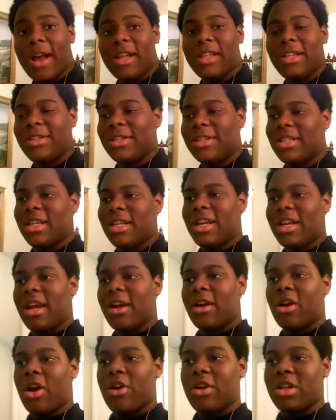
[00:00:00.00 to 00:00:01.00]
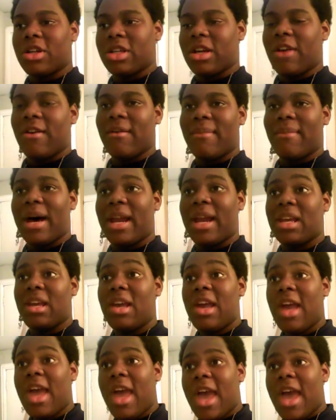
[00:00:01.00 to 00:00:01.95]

Lee just sitting there encouraging everybody.